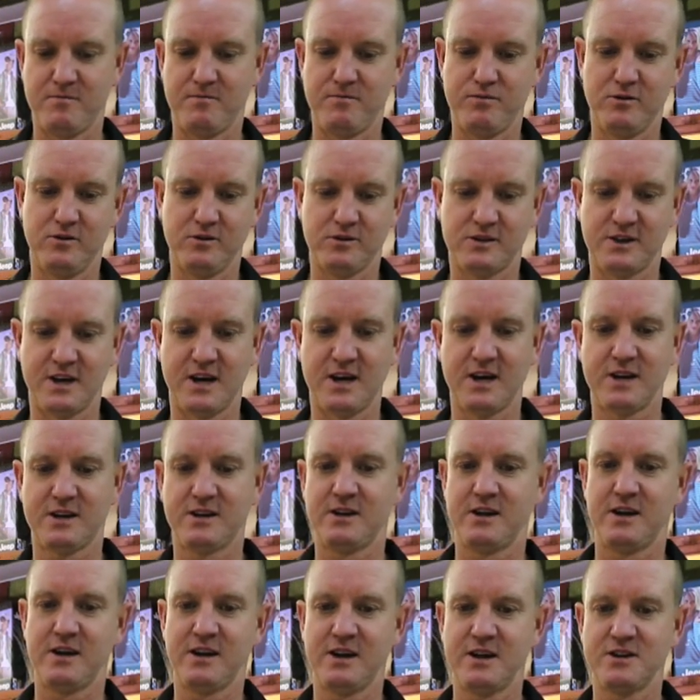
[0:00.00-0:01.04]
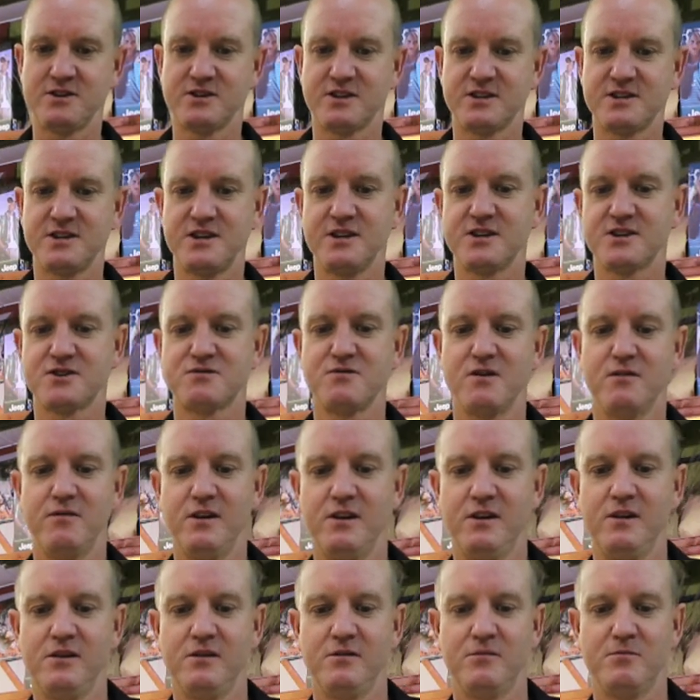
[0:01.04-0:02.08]
Pull tight, and as you can see, the
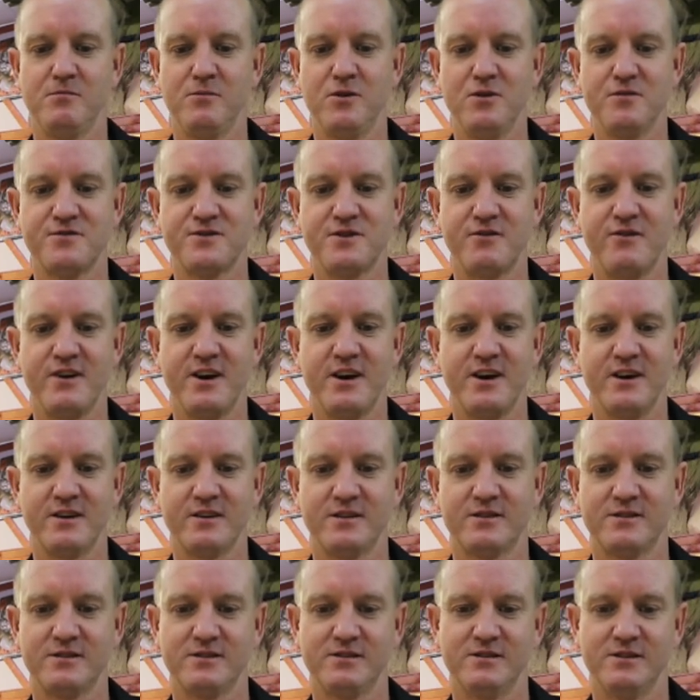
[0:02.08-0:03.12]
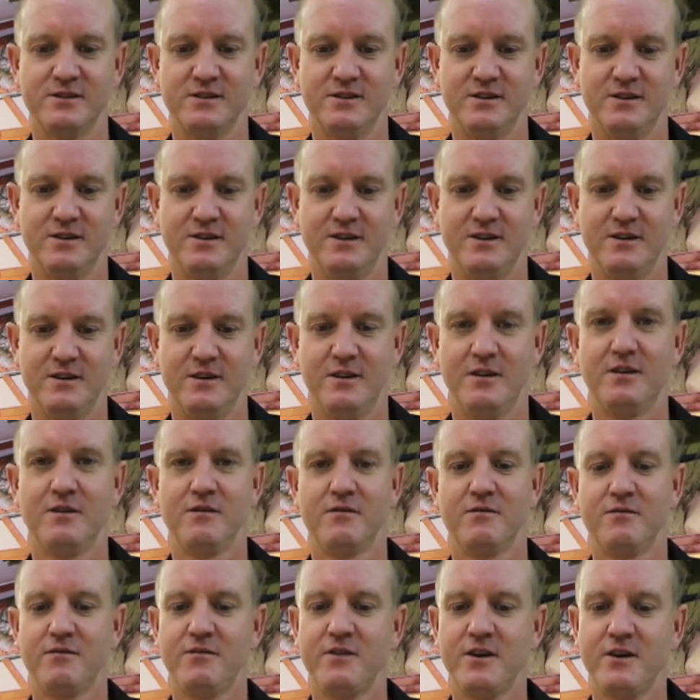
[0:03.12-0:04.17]
swivel moves around
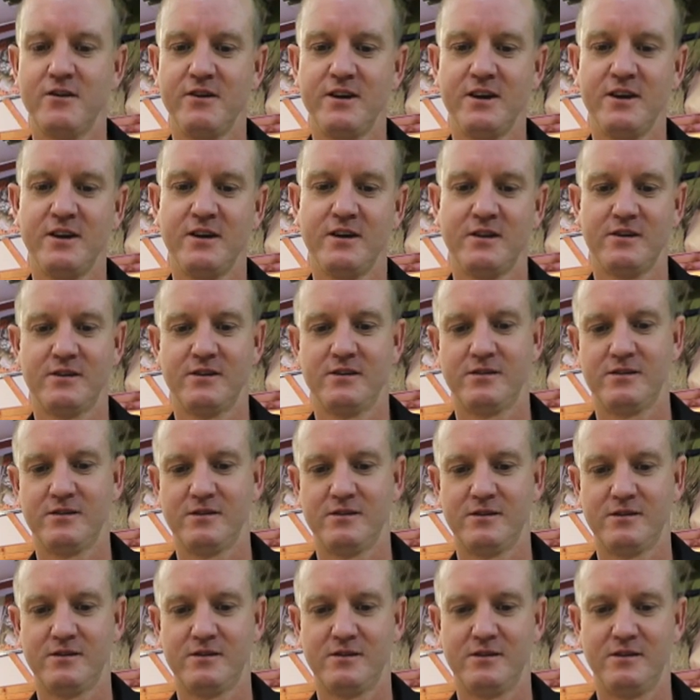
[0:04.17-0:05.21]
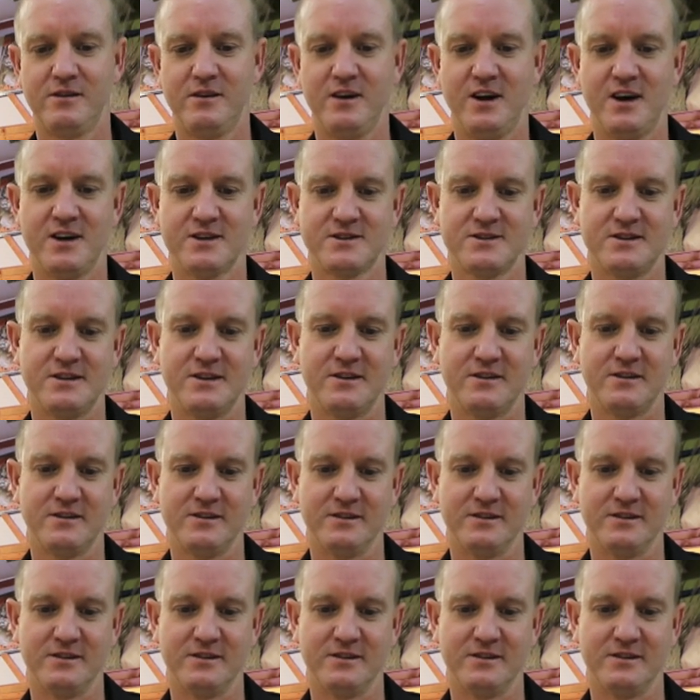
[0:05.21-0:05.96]
very nicely.